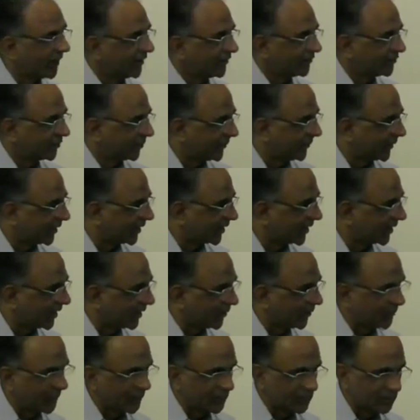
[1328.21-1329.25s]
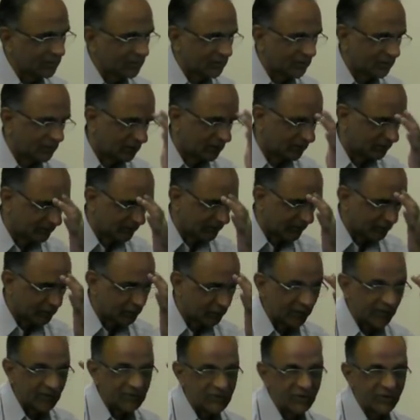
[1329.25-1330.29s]
Similarly with uh,
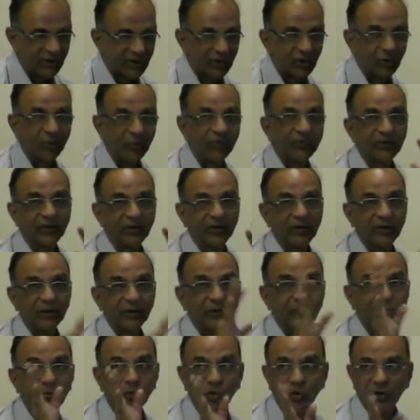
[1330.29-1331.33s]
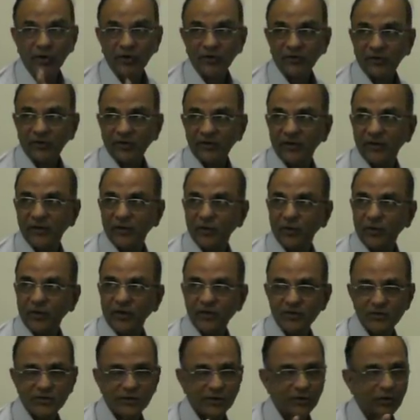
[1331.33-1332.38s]
nasogastric tube, you say give me 14 size
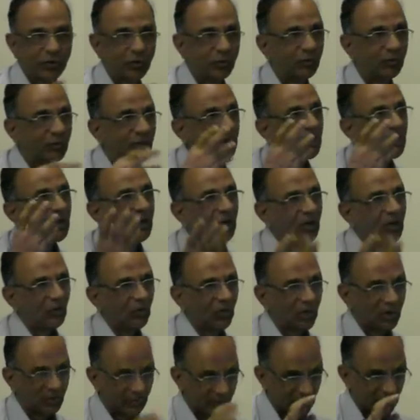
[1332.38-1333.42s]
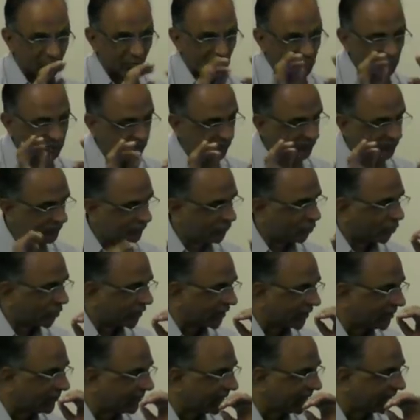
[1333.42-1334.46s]
nasogastric tube whatever, what that
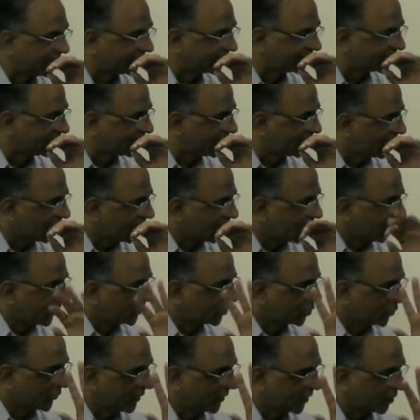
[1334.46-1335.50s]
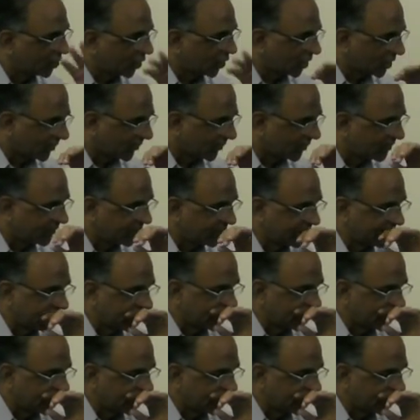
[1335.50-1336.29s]
14 means. So we'll talk about the